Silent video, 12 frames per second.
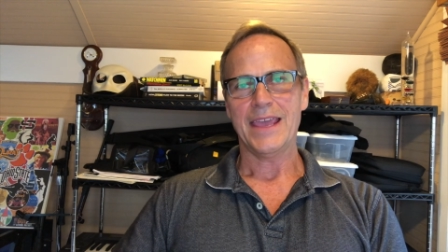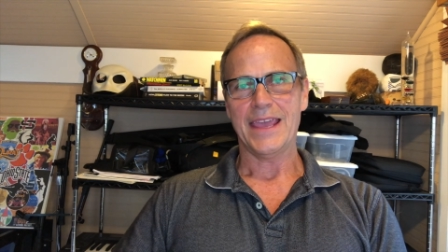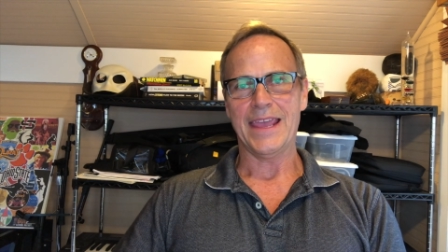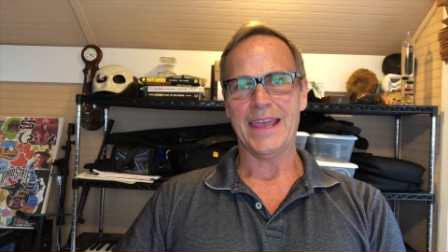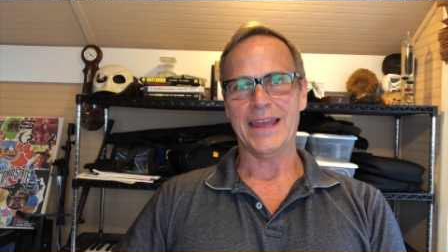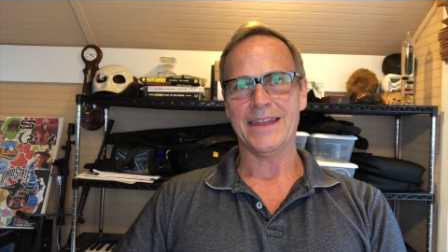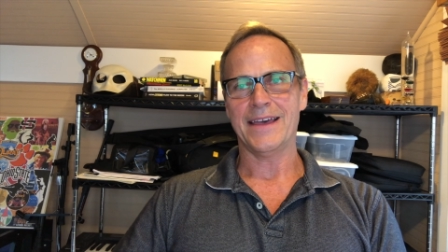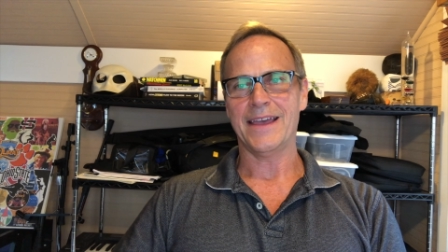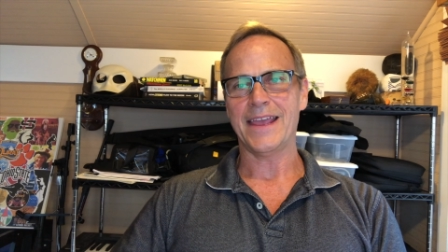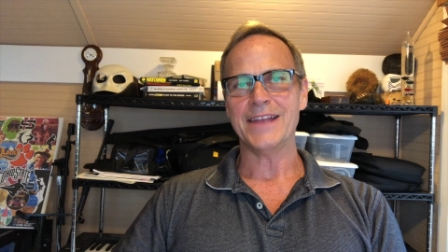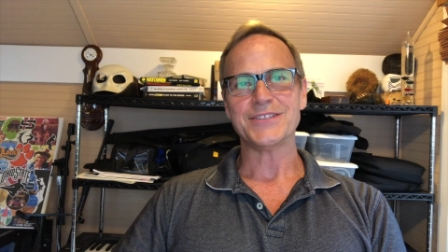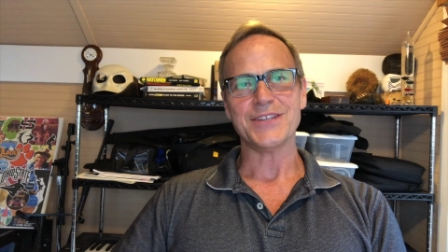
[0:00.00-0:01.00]
And uh,
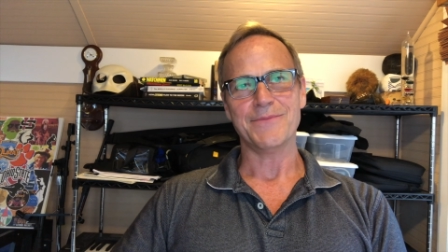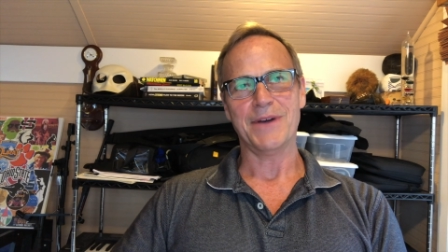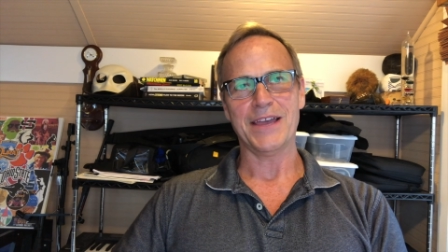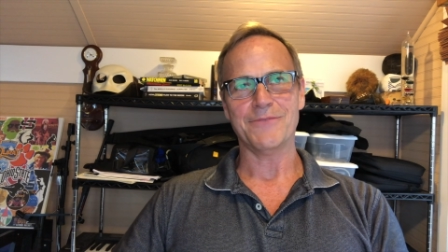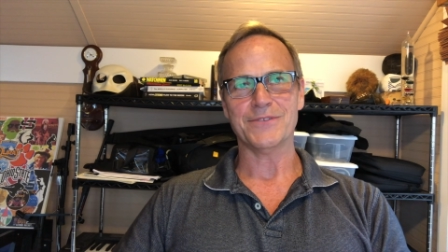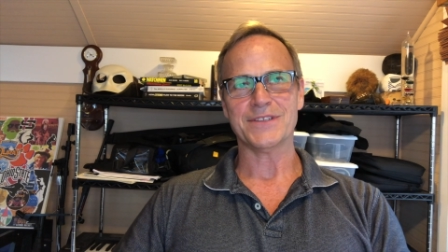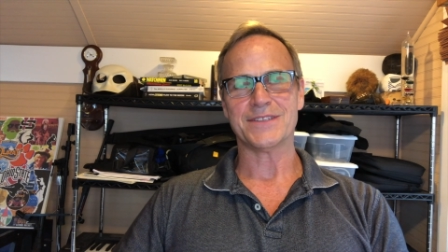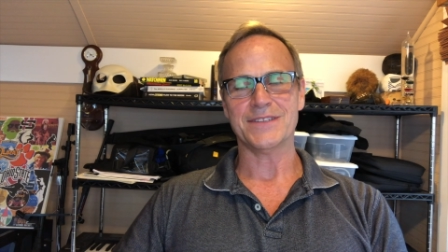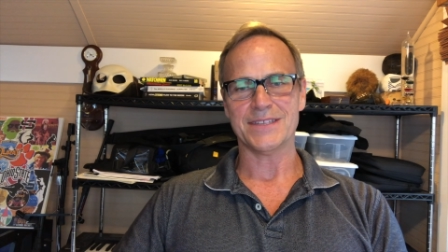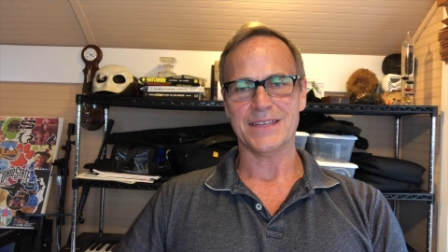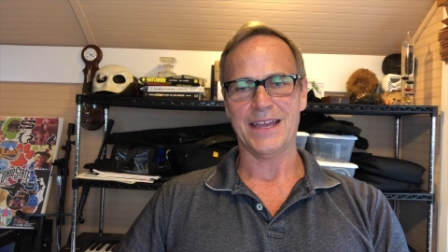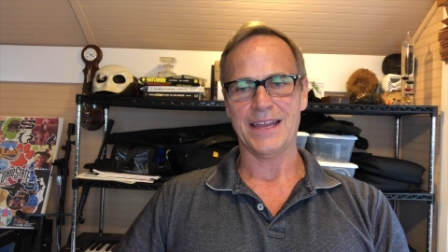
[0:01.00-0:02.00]
HDMI was
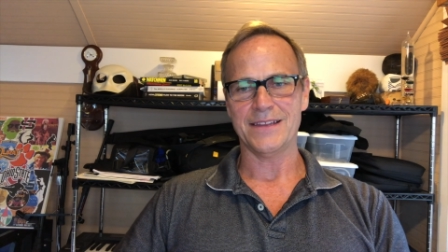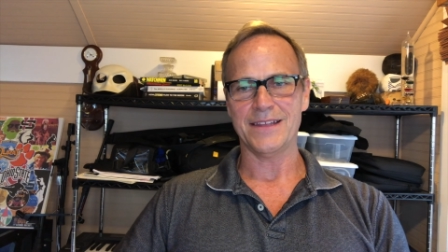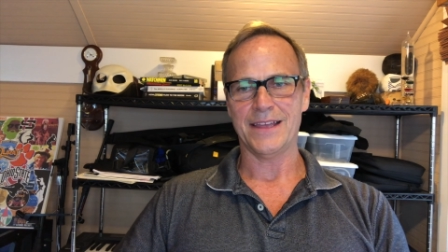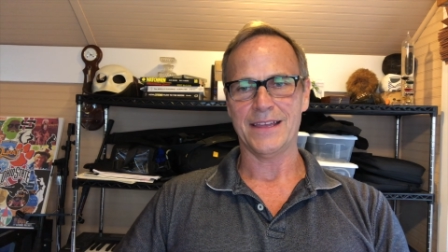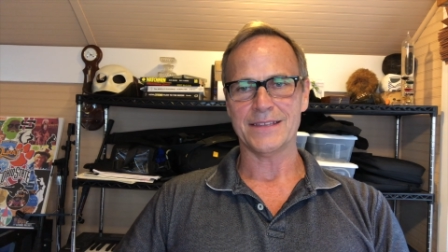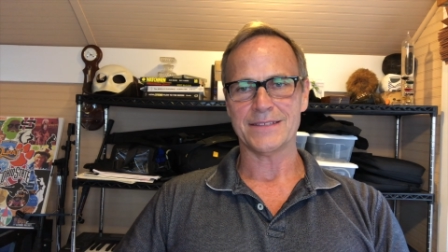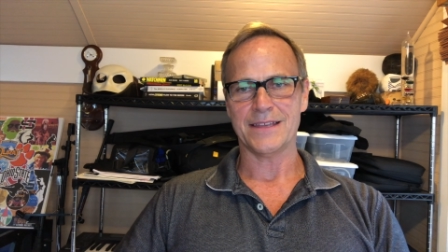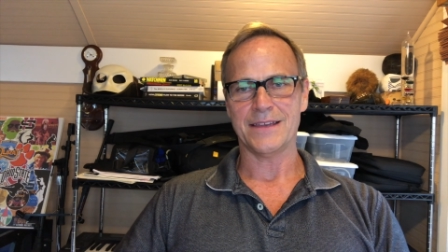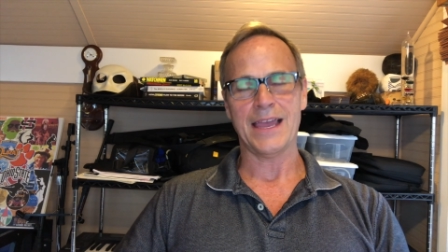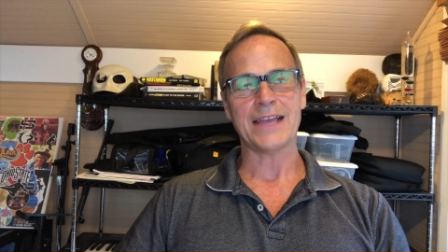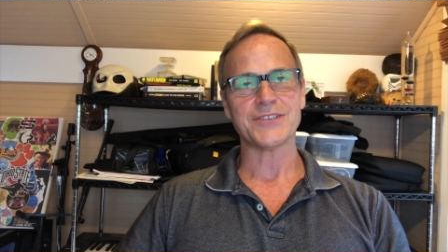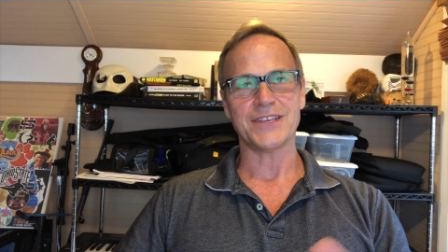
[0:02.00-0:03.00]
designed as uh,
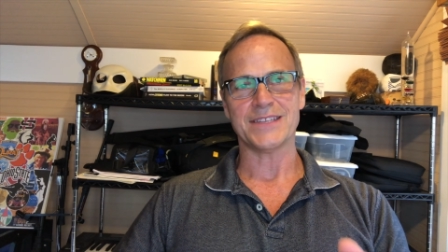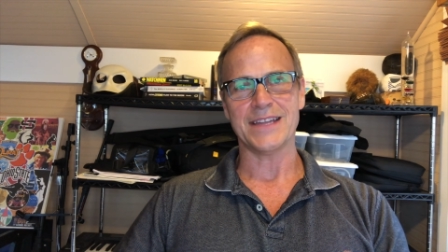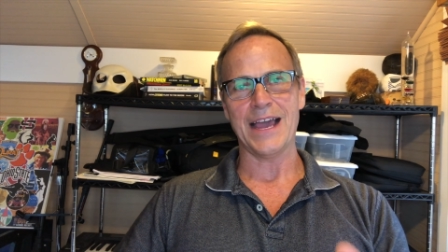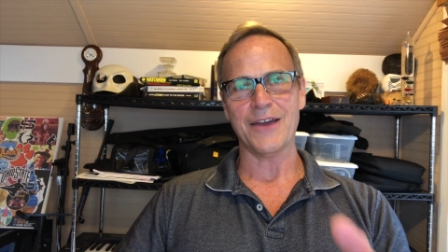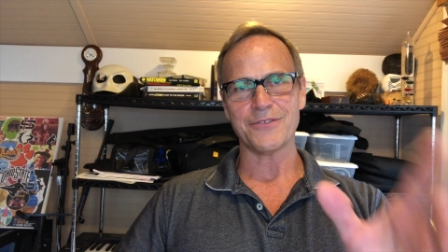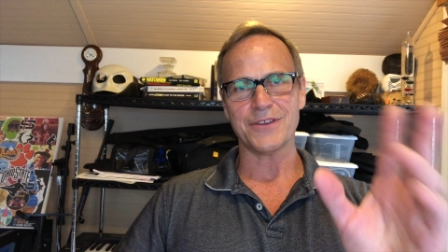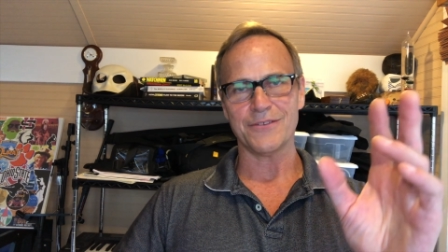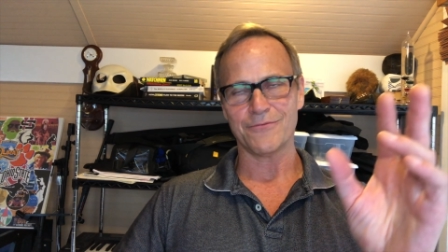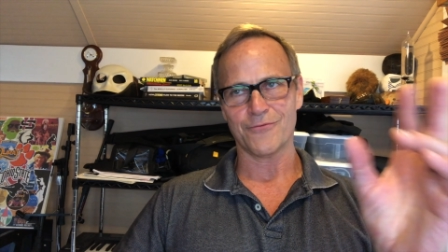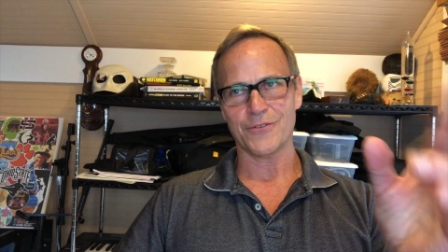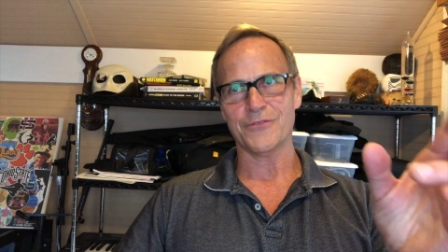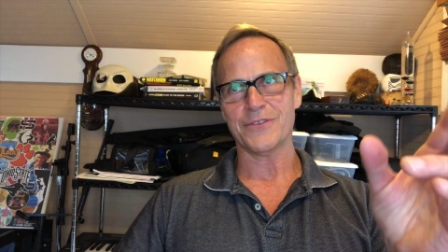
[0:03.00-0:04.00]
actually it's an
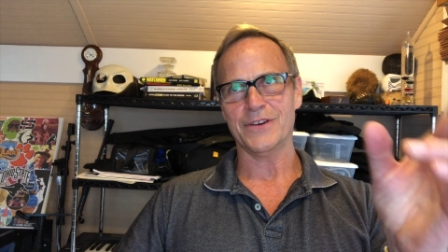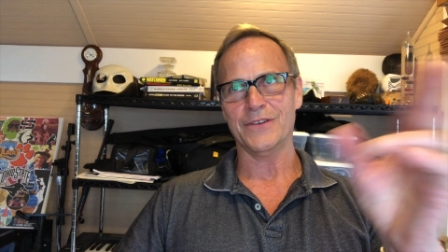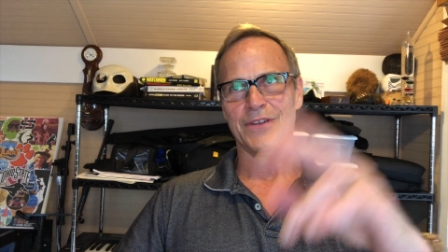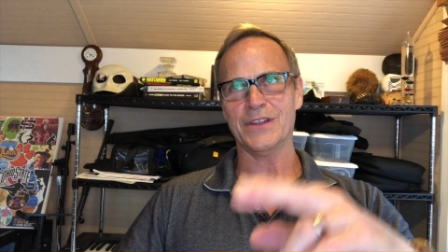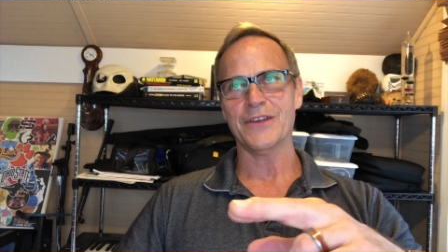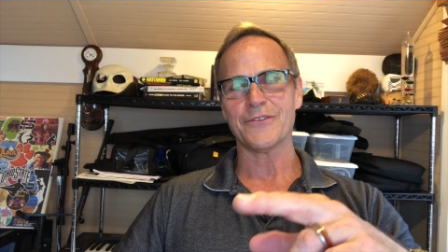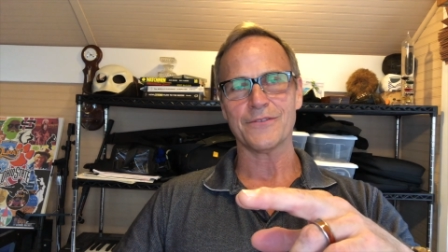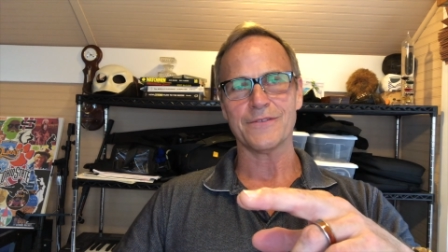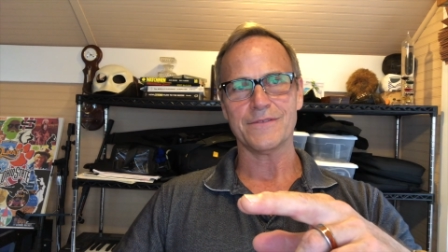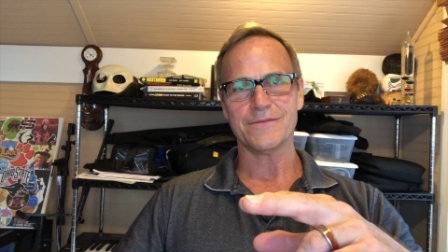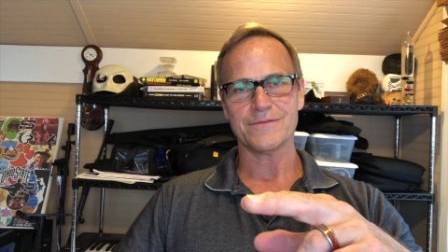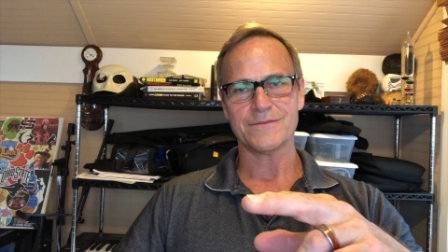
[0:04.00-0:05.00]
outgrowth of another
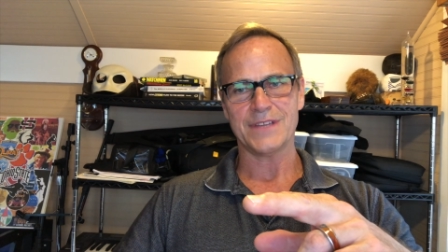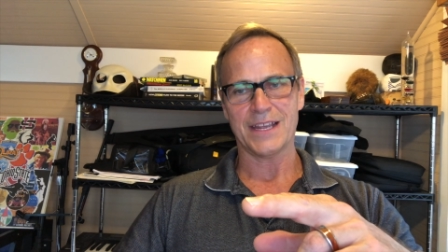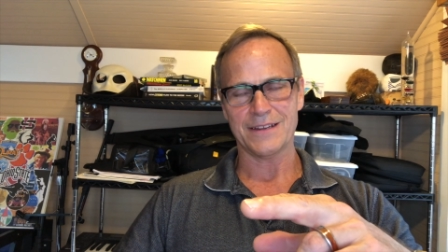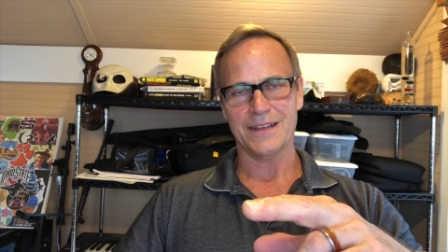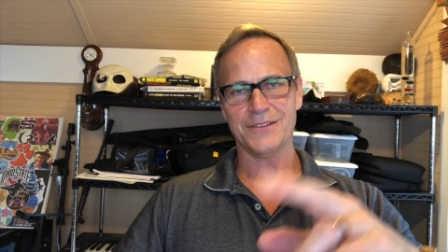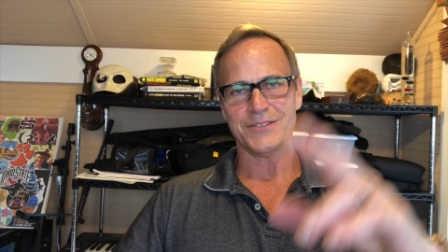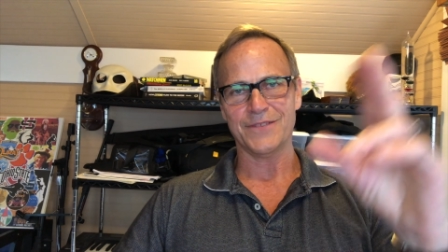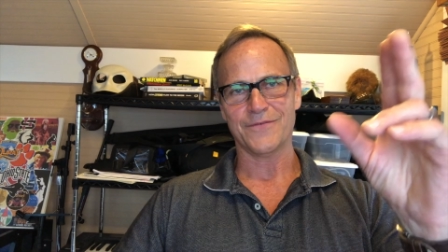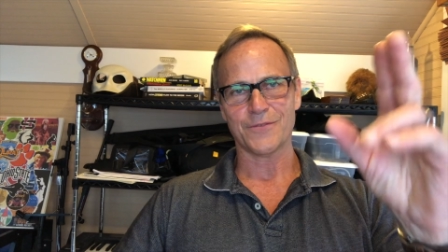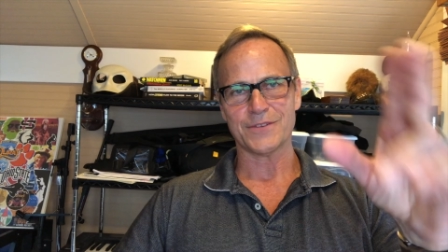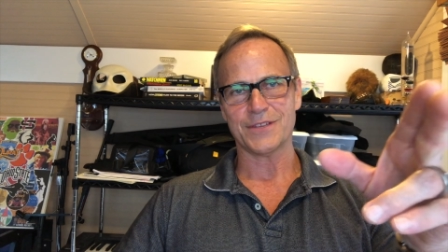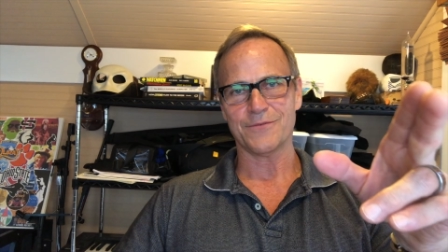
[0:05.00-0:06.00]
technology.
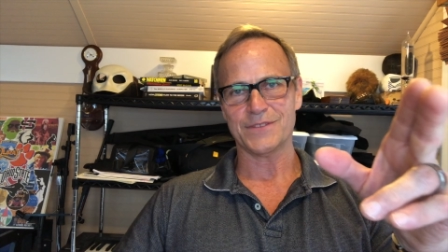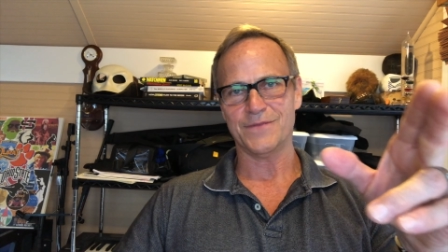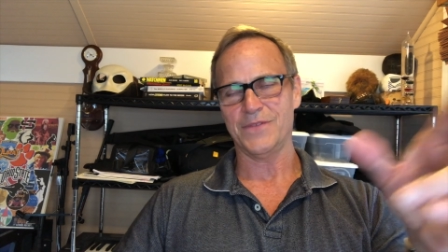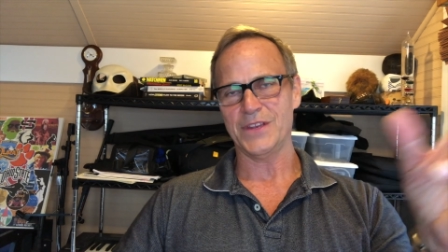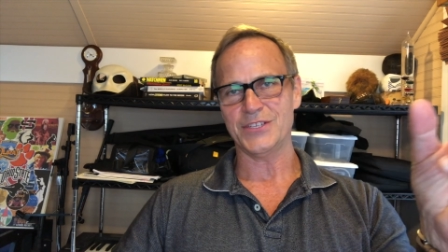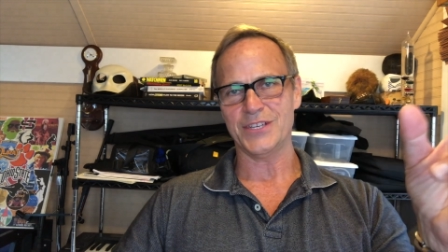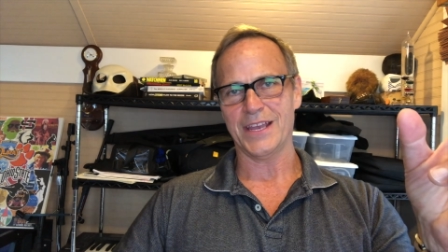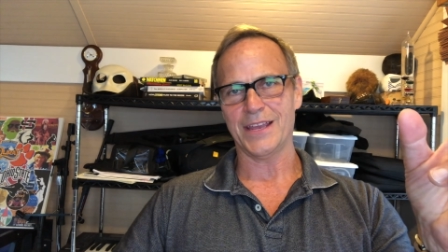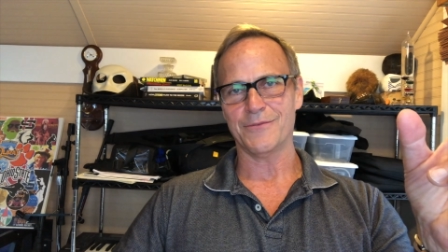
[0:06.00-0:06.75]
First, there was VGA,